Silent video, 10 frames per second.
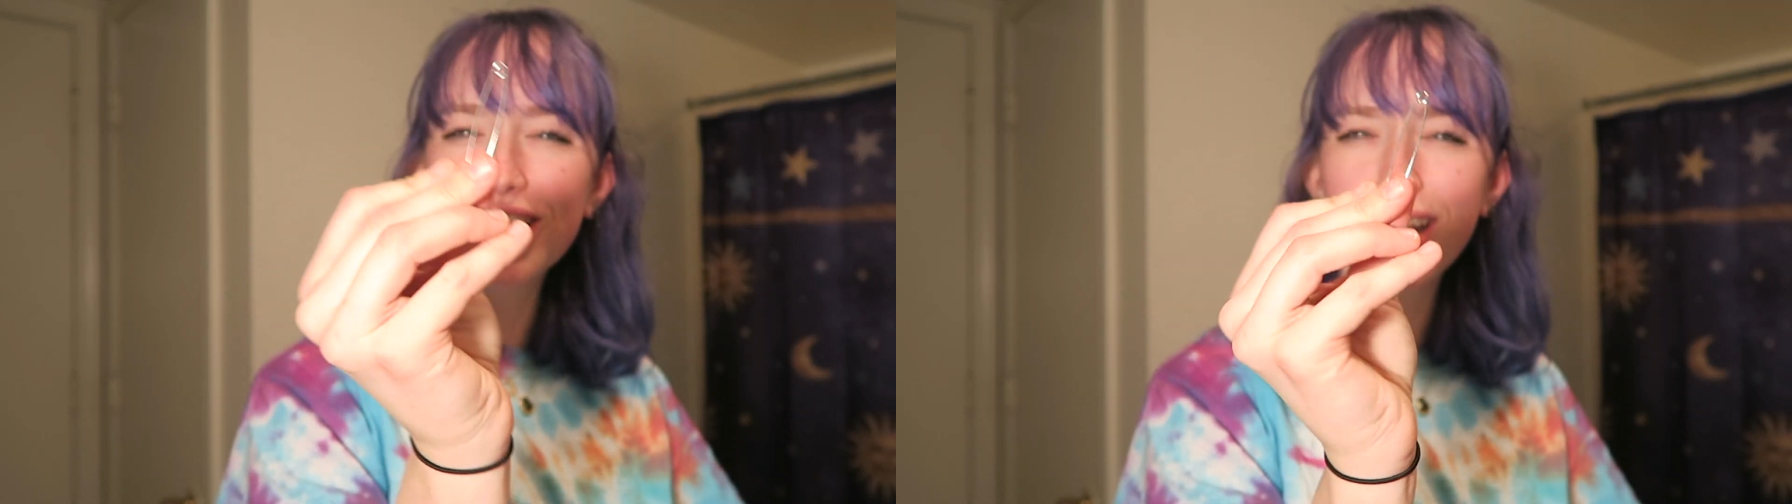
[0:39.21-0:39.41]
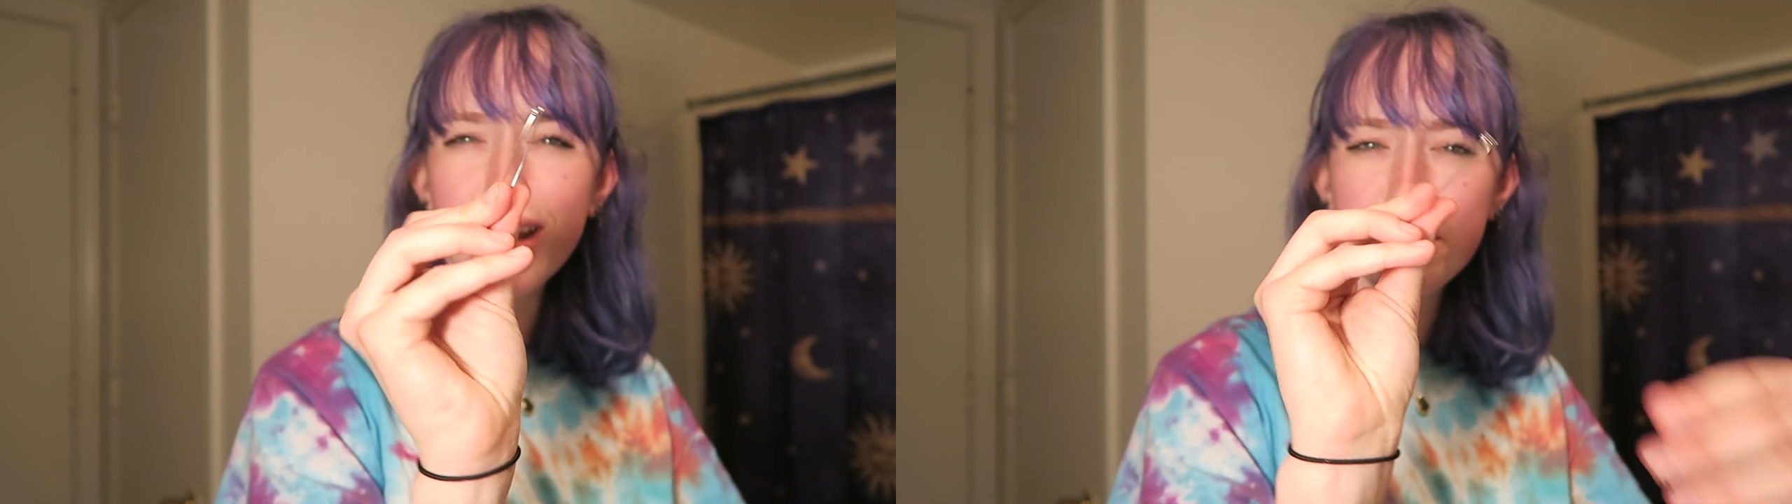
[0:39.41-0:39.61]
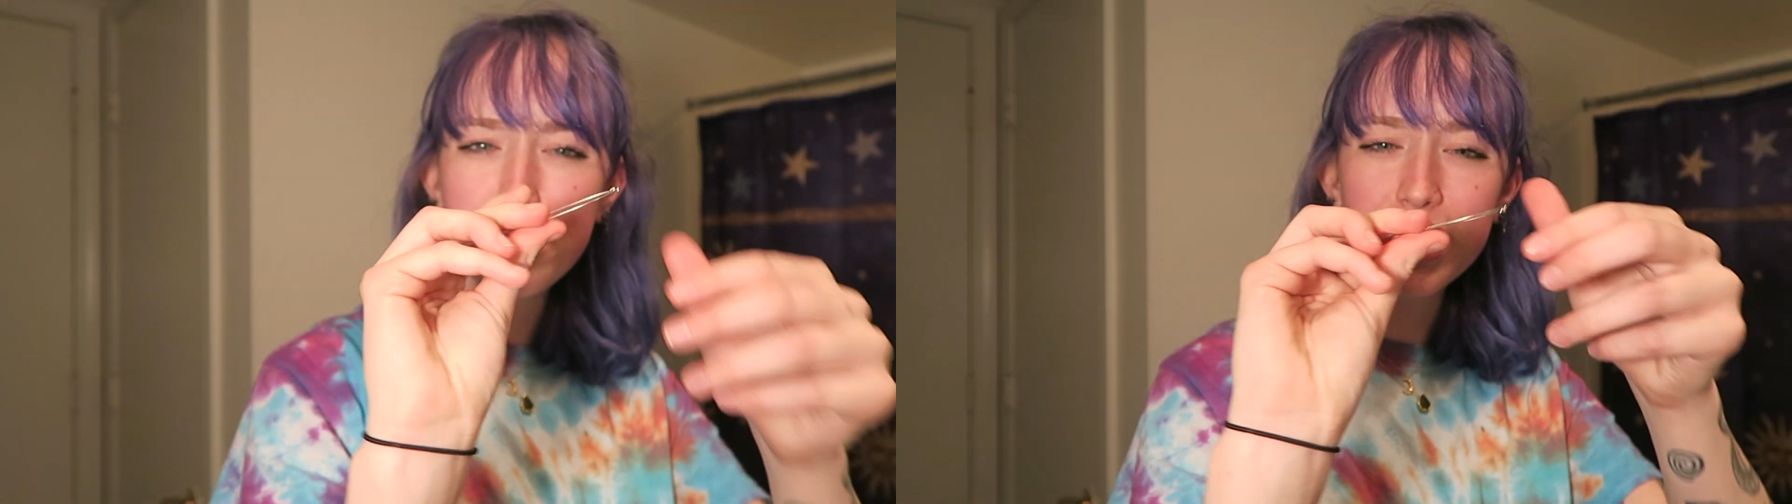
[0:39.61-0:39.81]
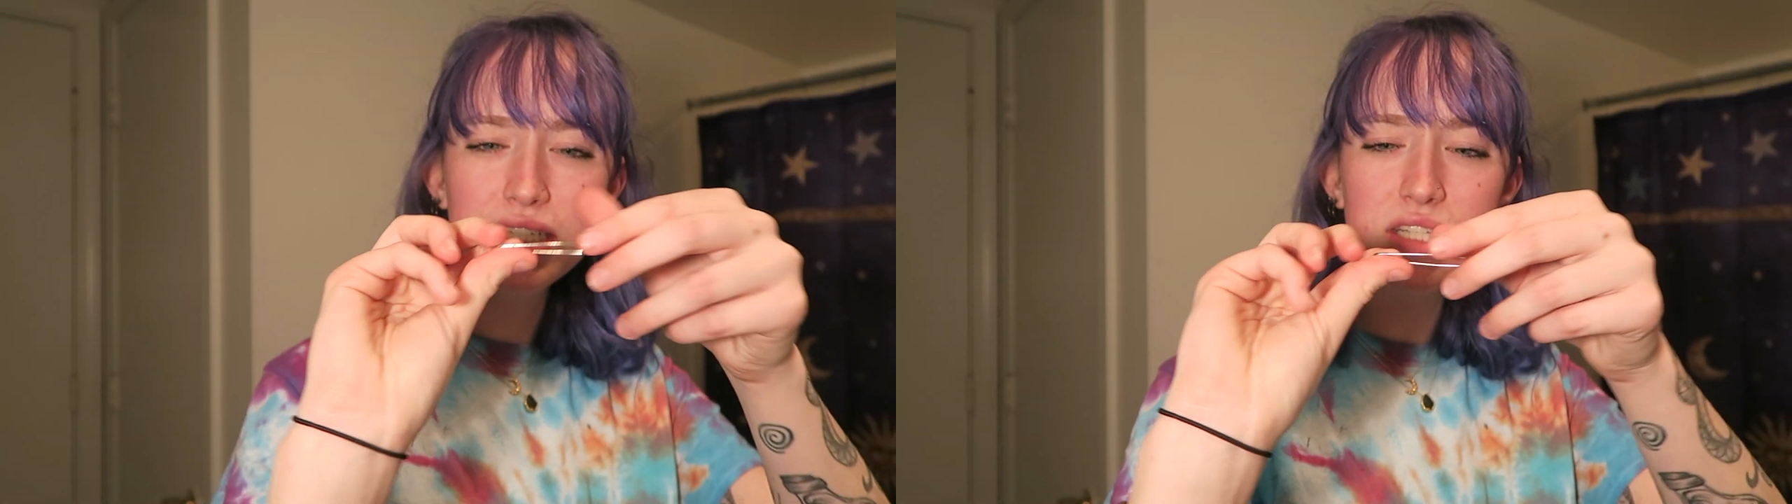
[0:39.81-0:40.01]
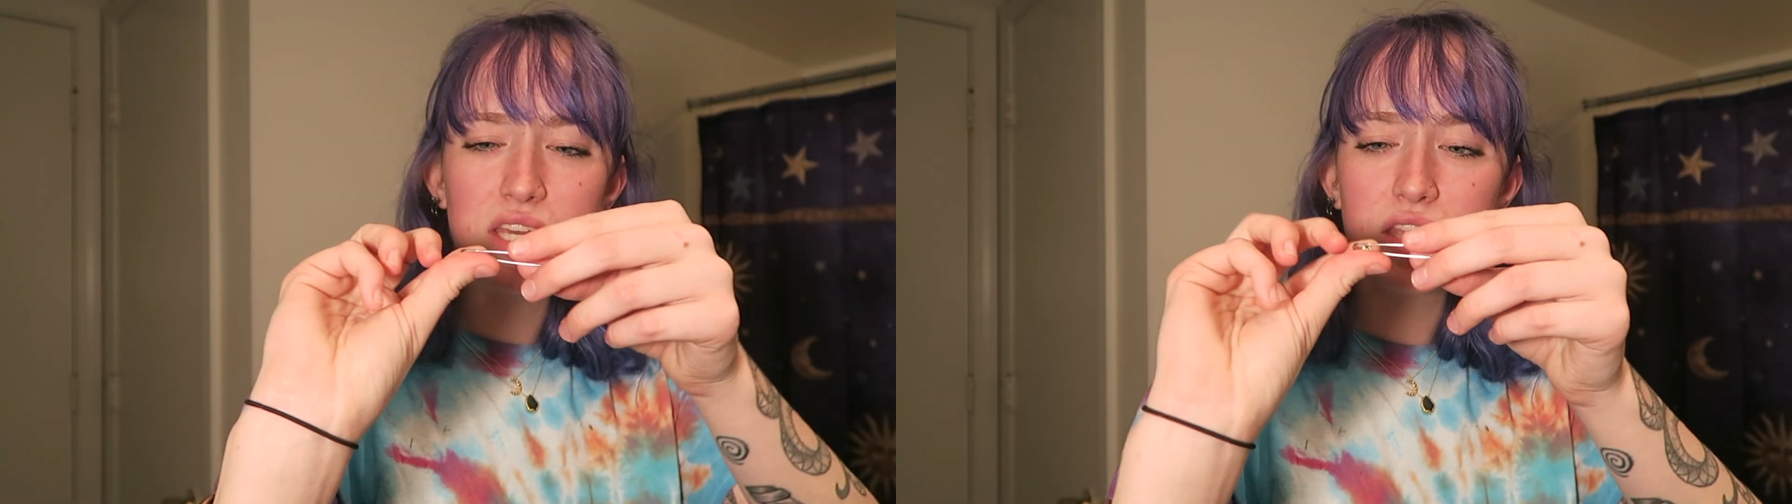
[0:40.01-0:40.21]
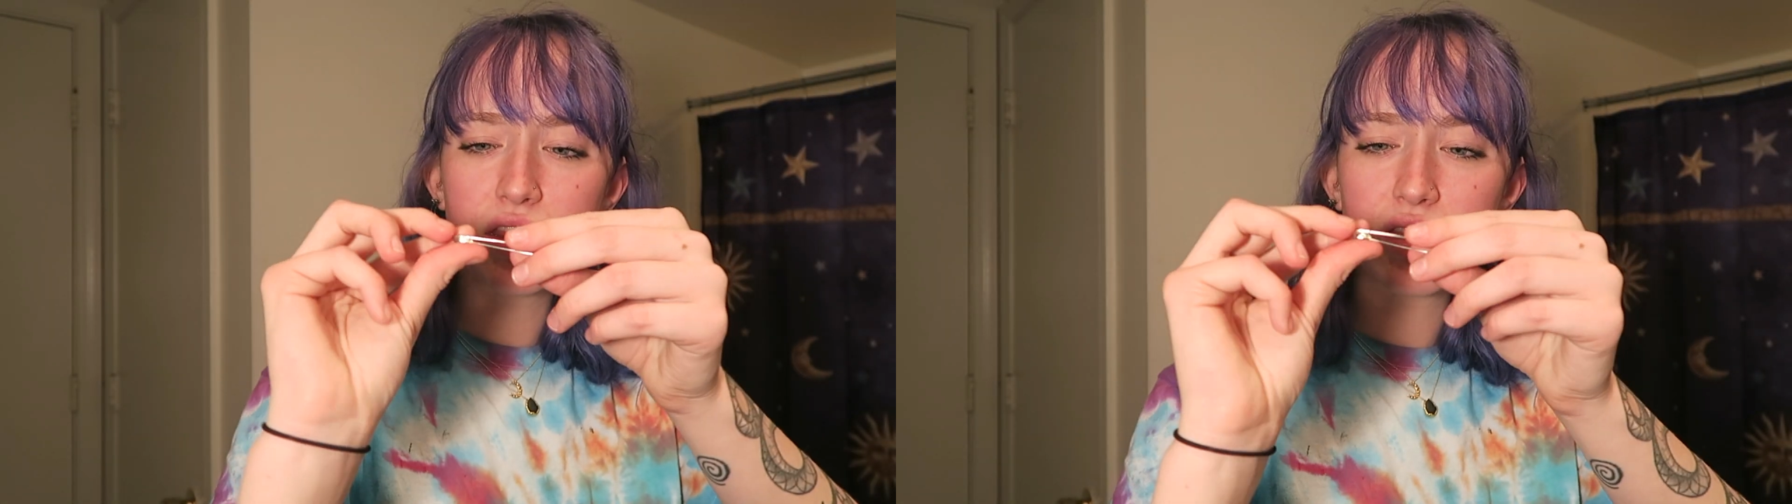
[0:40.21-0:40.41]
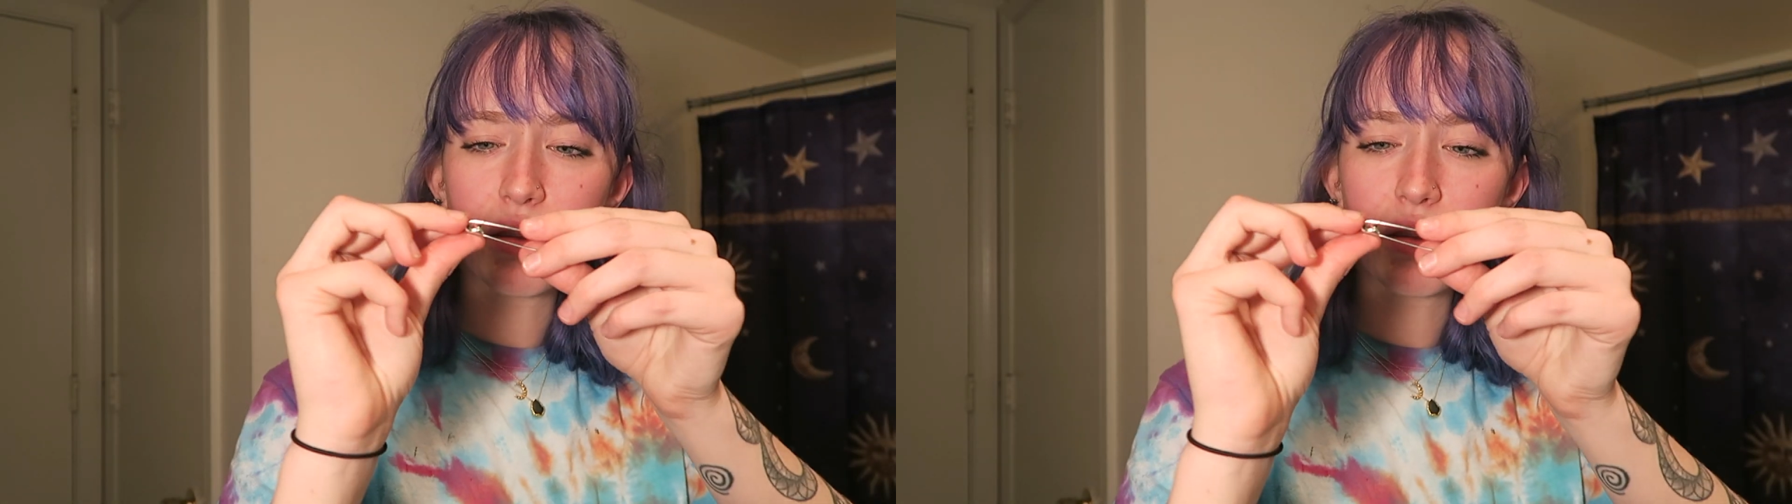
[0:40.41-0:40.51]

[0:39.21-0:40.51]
I didn't mean to get